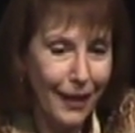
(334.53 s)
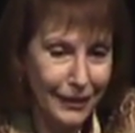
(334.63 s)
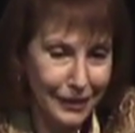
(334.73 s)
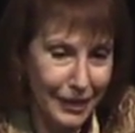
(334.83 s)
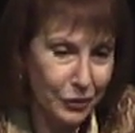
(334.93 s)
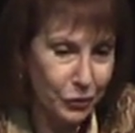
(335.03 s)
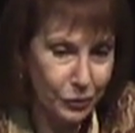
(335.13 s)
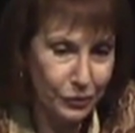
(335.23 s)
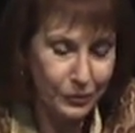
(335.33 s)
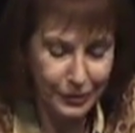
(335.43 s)
I let
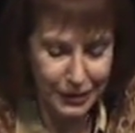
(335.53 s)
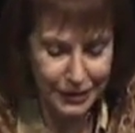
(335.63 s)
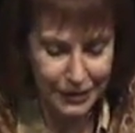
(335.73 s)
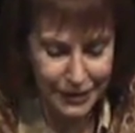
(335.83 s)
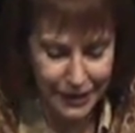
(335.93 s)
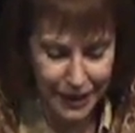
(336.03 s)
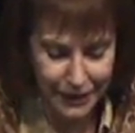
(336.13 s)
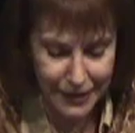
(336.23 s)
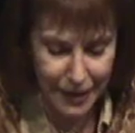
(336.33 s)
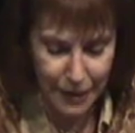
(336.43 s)
her listen to
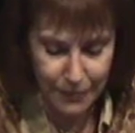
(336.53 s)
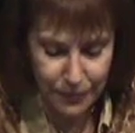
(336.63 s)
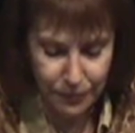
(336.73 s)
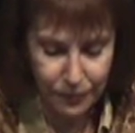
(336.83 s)
that tape.